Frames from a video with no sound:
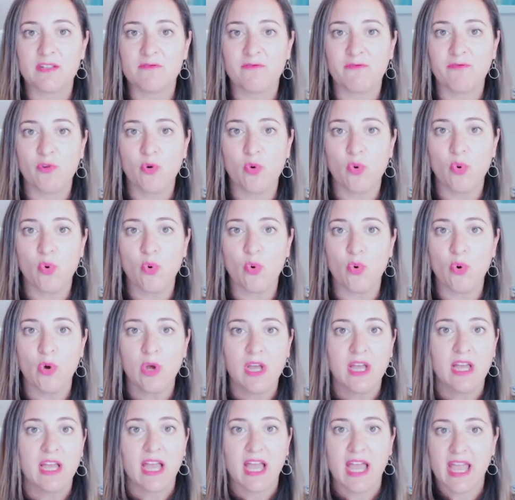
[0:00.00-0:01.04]
for
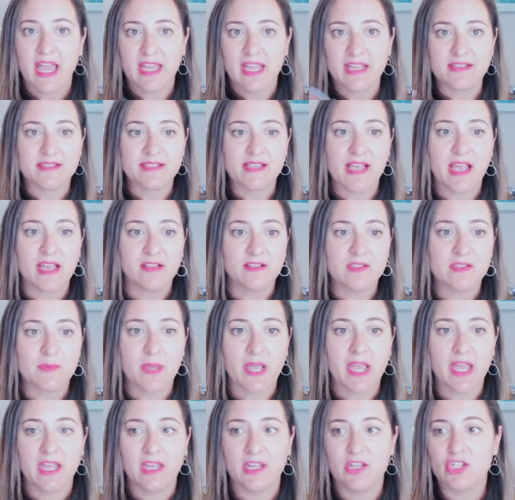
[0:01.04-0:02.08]
a sales
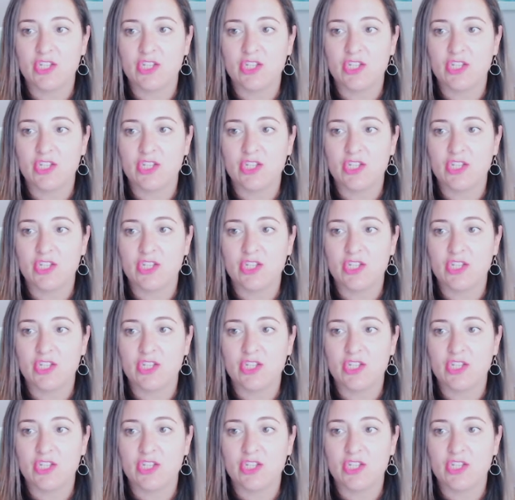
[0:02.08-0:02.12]
page